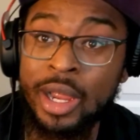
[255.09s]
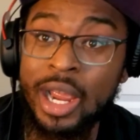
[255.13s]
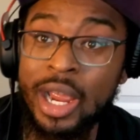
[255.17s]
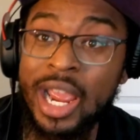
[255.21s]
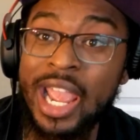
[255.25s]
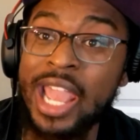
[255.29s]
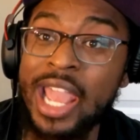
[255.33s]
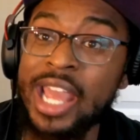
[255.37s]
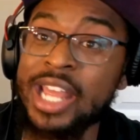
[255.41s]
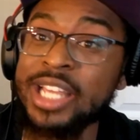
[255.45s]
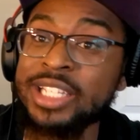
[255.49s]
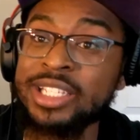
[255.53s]

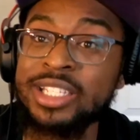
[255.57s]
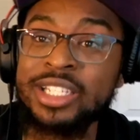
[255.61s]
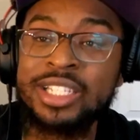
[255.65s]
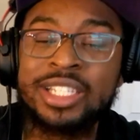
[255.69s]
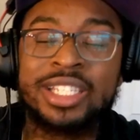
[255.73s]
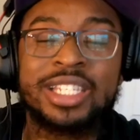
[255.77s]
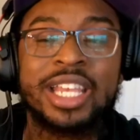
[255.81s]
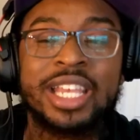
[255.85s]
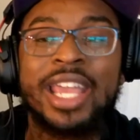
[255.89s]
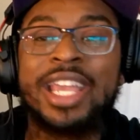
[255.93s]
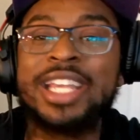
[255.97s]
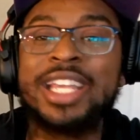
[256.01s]
And
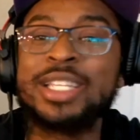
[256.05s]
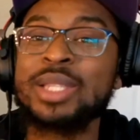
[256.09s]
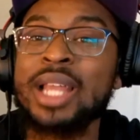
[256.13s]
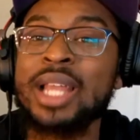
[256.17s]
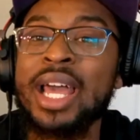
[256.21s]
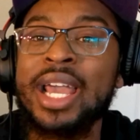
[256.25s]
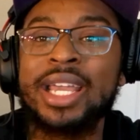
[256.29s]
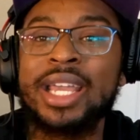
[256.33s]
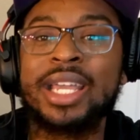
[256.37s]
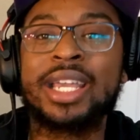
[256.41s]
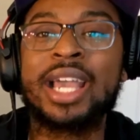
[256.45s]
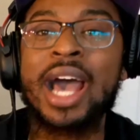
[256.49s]
he's
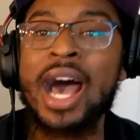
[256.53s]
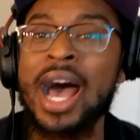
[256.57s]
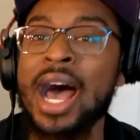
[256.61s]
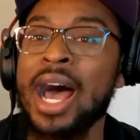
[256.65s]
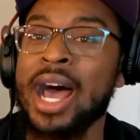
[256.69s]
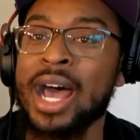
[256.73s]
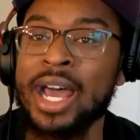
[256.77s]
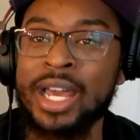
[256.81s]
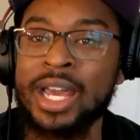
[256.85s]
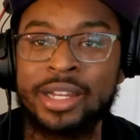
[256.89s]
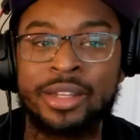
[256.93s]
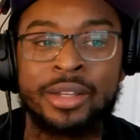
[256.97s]
like,
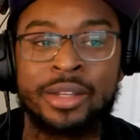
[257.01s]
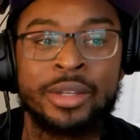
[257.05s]
God,